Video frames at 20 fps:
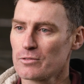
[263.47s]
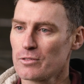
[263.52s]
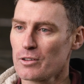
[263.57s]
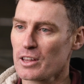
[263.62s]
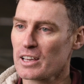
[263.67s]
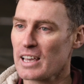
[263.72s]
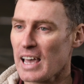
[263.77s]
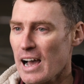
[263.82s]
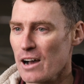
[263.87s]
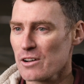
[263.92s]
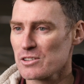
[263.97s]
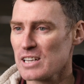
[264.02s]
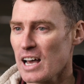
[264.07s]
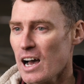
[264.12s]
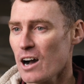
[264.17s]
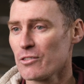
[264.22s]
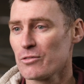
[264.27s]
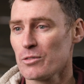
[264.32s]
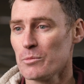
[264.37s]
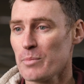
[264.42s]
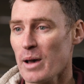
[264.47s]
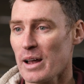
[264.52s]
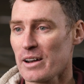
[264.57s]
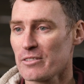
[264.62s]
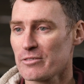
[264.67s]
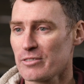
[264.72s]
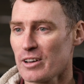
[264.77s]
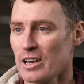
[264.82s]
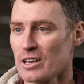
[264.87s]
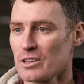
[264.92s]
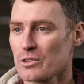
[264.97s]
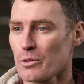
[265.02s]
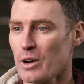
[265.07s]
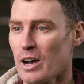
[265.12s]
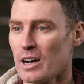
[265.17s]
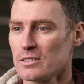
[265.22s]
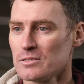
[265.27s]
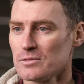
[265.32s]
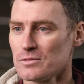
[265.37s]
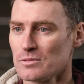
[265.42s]
for the cow's health and benefit as
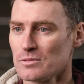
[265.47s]
well.